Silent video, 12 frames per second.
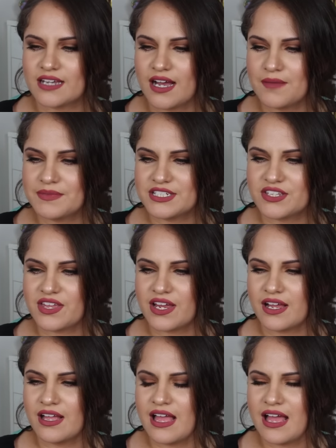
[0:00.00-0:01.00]
Um, these are
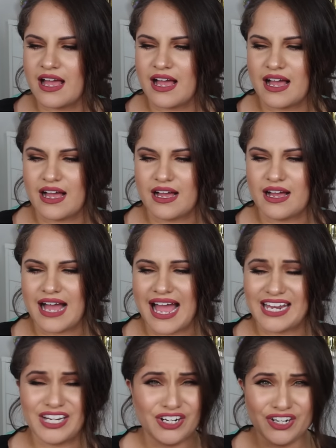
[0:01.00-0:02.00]
the uh,
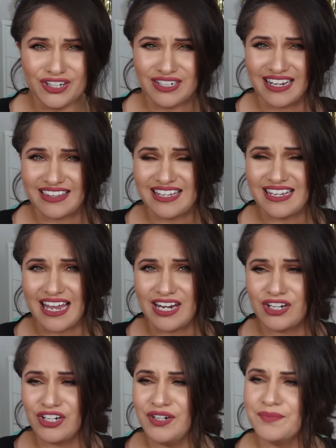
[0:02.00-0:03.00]
Eyelure, I think,
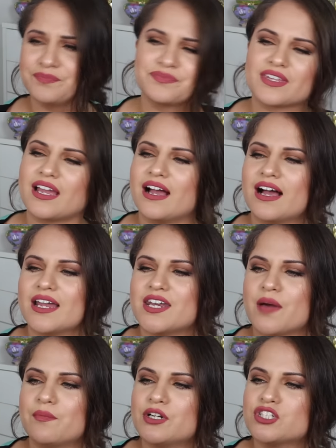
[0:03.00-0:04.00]
Eyelure, uh,
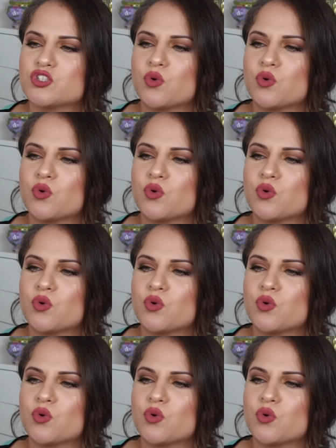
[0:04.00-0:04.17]
number